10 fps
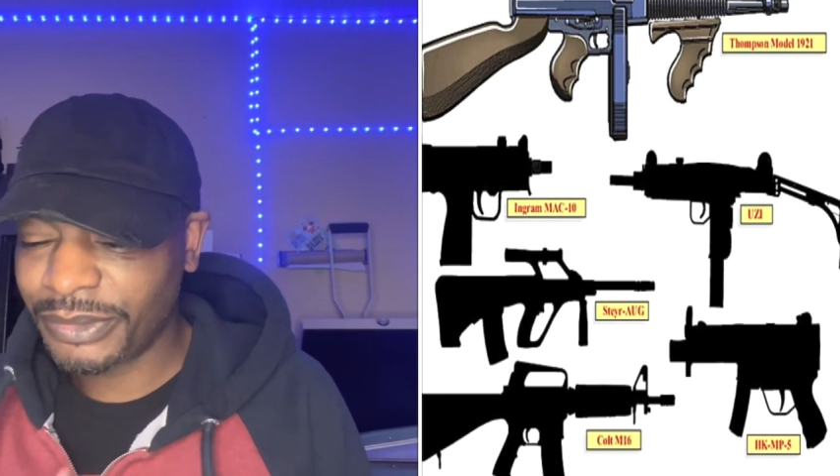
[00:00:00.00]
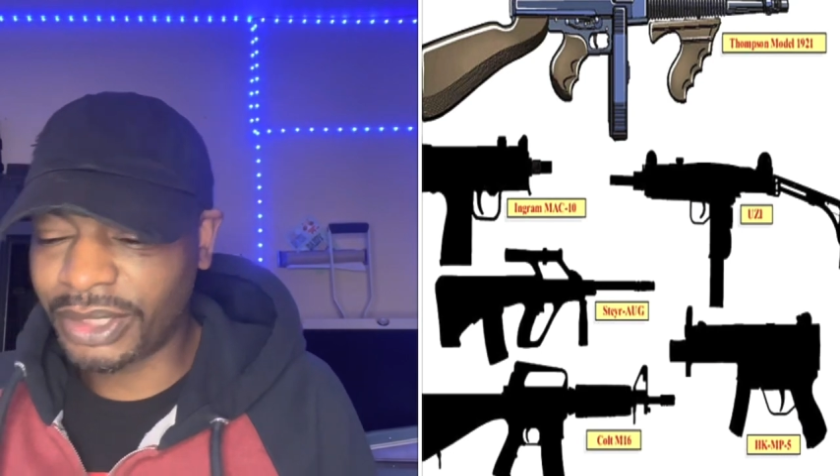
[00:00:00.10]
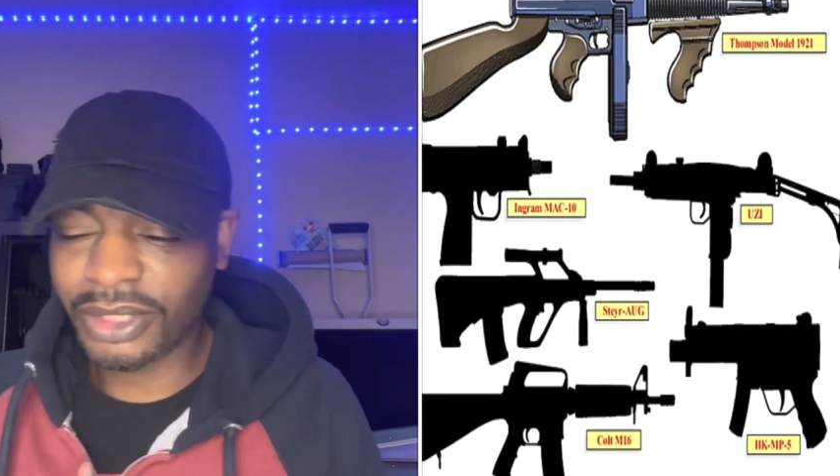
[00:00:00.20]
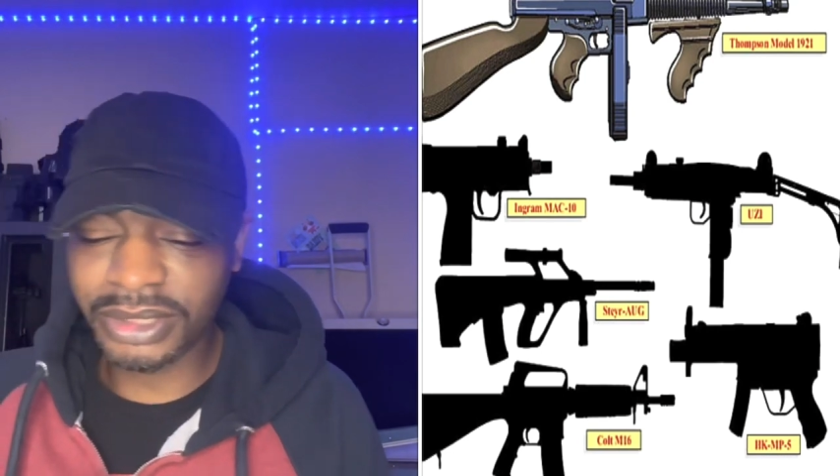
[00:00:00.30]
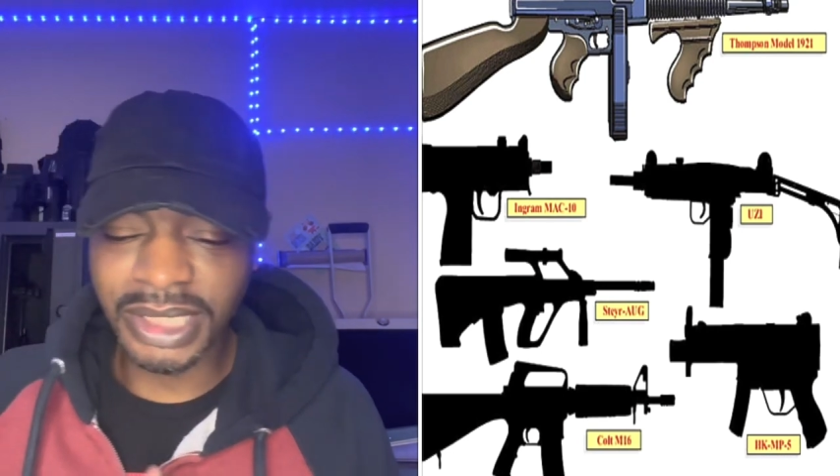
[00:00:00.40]
to
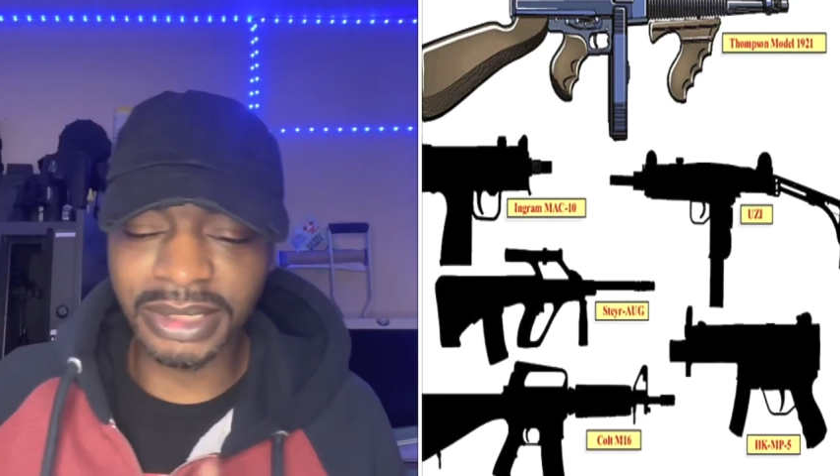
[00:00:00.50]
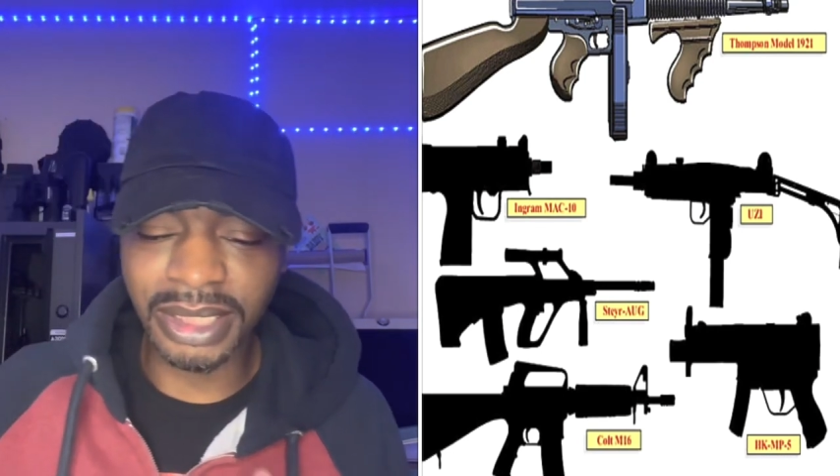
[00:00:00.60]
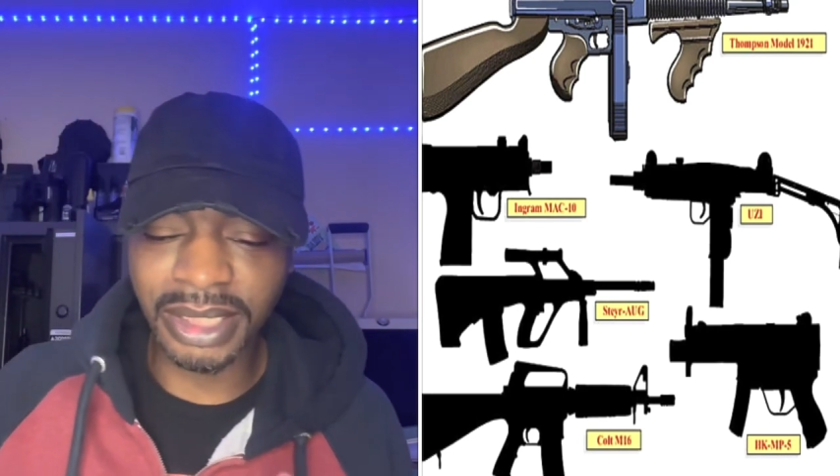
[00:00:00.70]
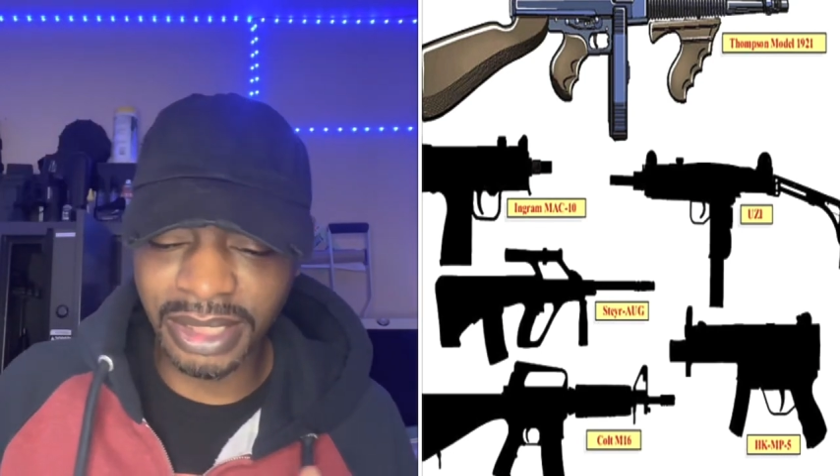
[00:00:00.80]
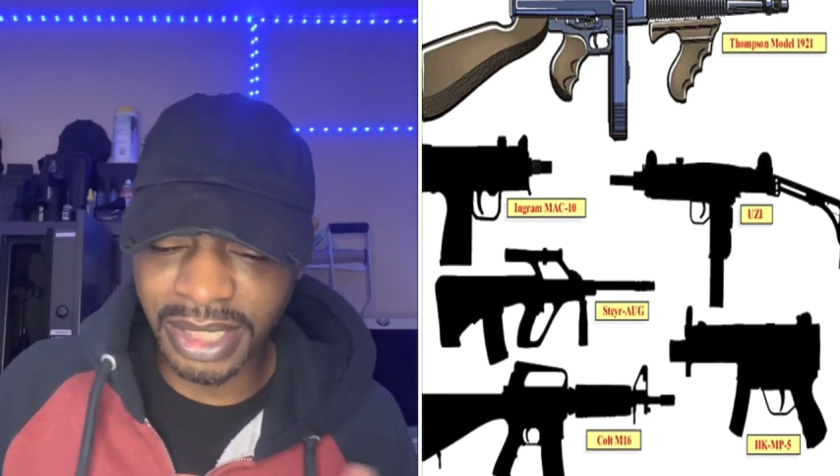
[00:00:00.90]
contact the
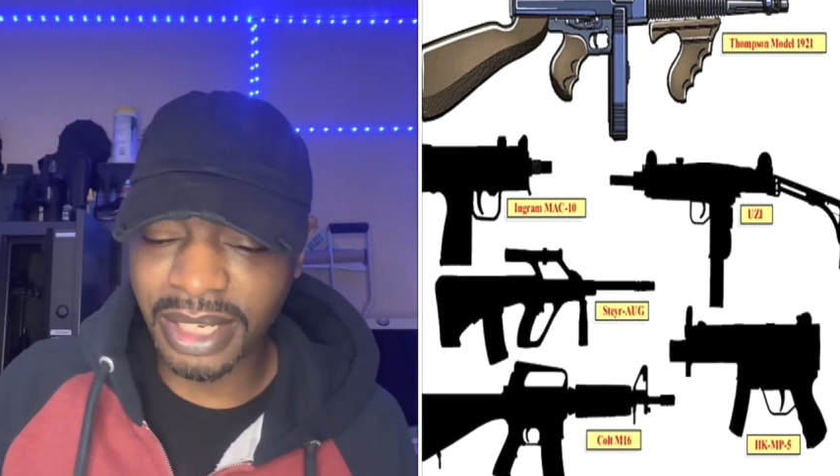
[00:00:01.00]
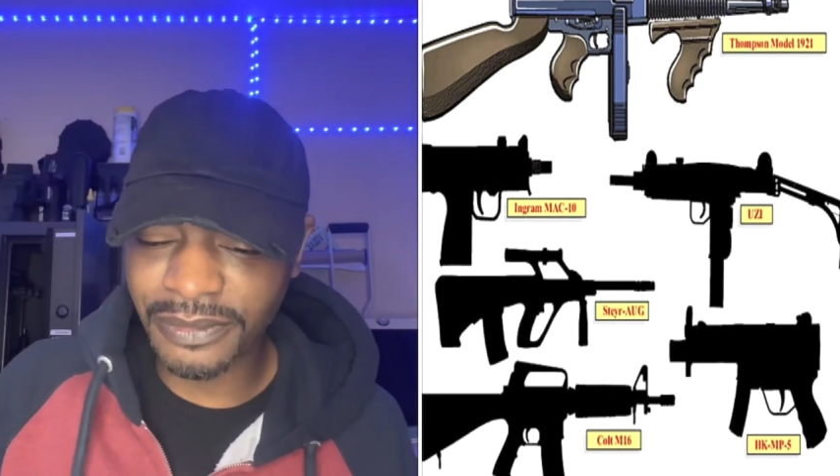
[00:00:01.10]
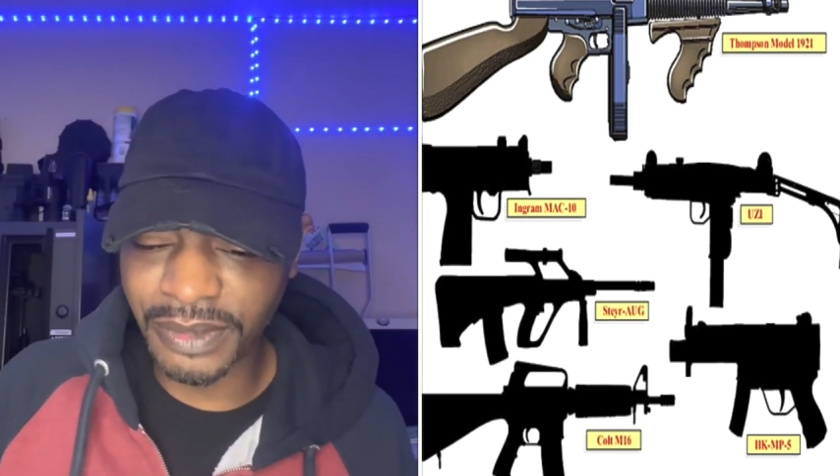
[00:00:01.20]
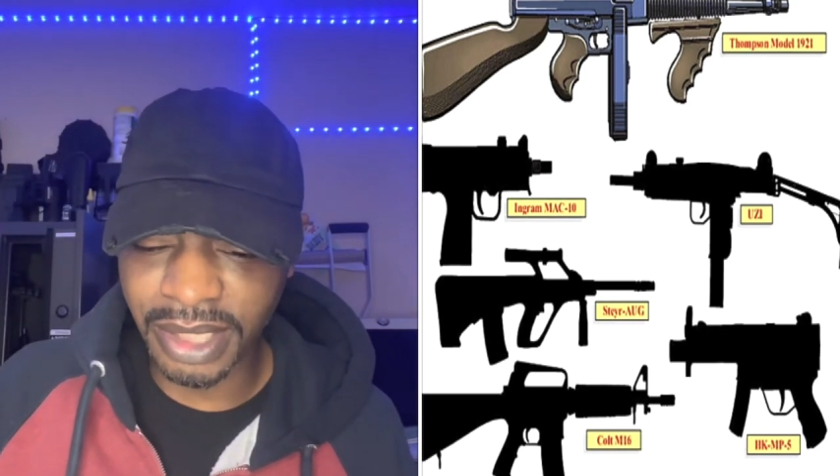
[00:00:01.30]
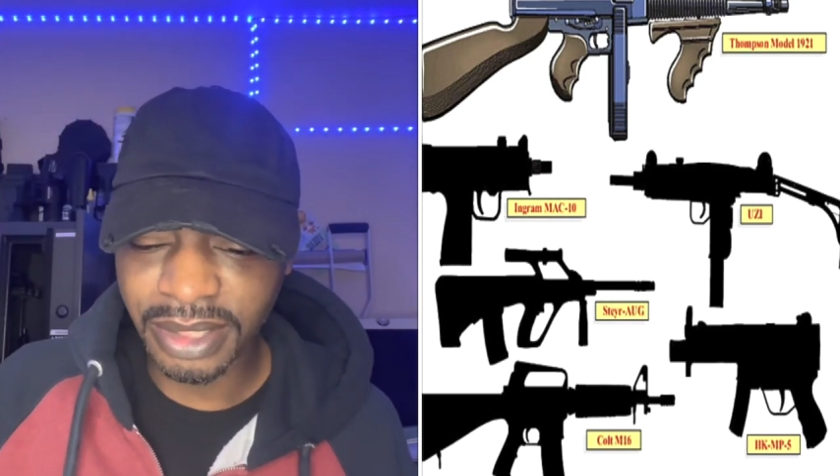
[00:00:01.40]

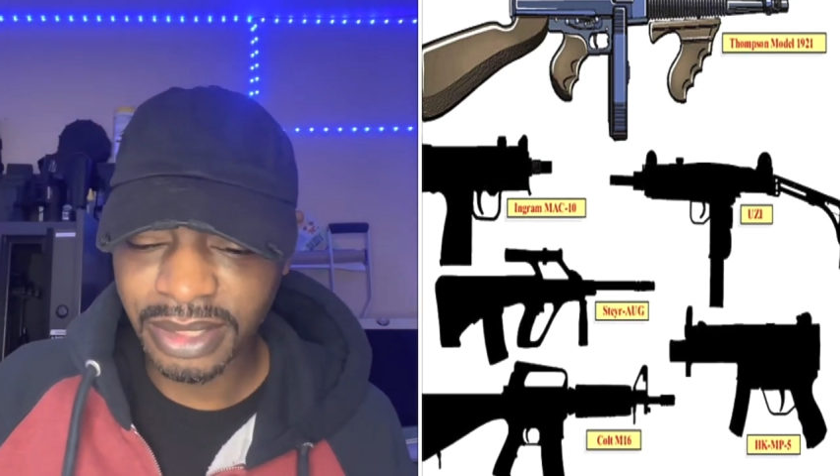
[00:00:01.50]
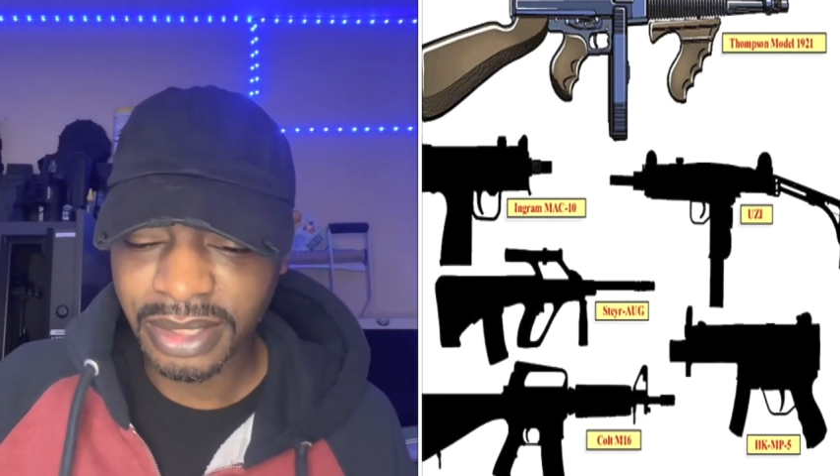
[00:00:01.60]
NFA